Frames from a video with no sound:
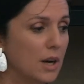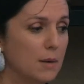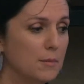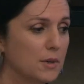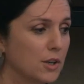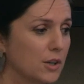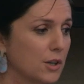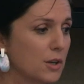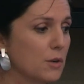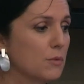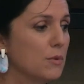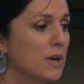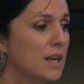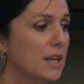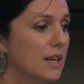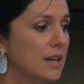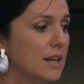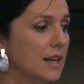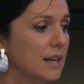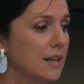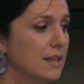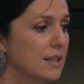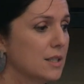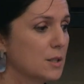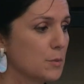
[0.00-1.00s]
I'm not going to read it
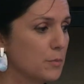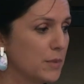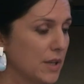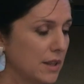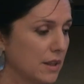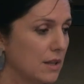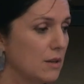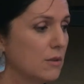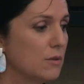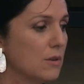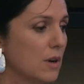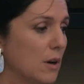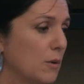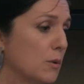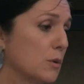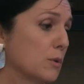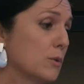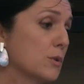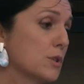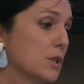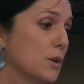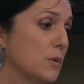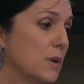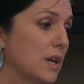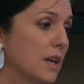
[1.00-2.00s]
out, but I would
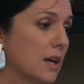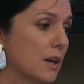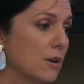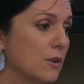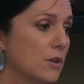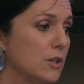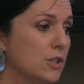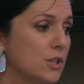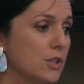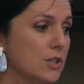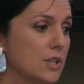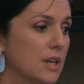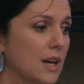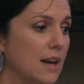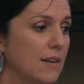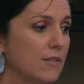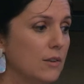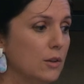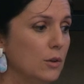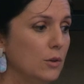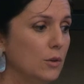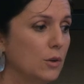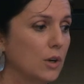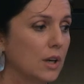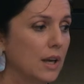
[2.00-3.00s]
also encourage you to have a
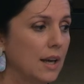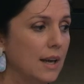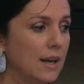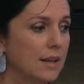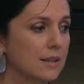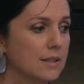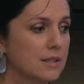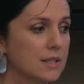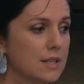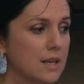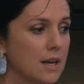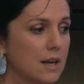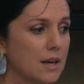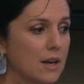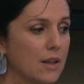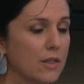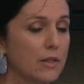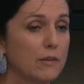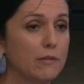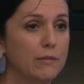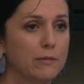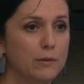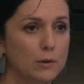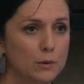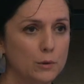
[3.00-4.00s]
look at
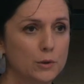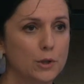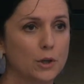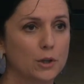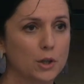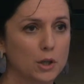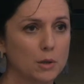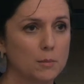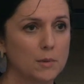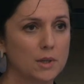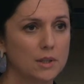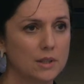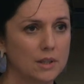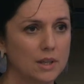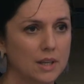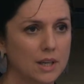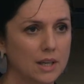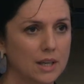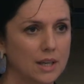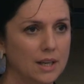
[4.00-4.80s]
the full document,